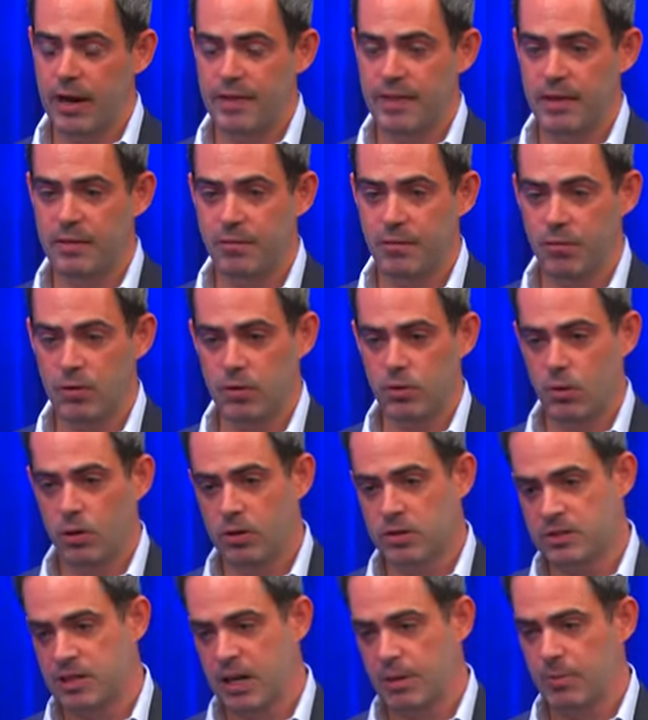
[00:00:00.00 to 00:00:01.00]
I think for a
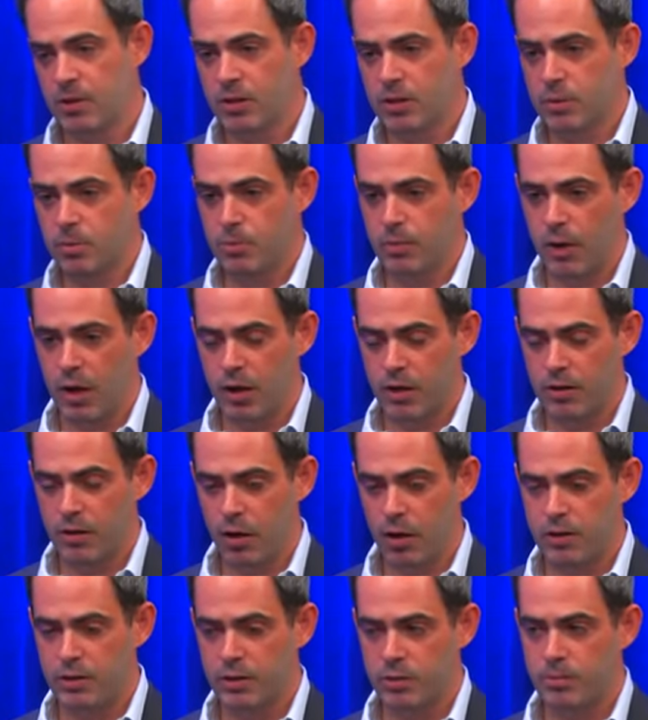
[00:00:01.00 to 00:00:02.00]
long time
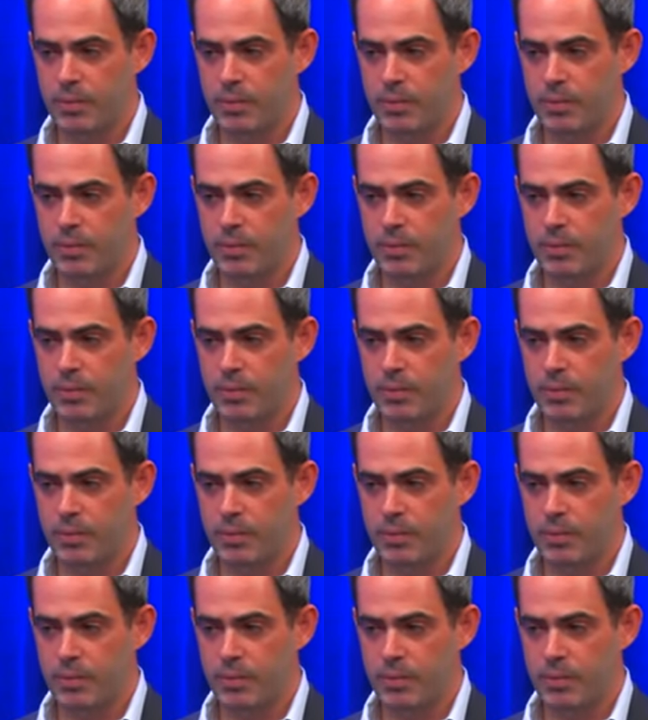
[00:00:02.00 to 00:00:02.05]
under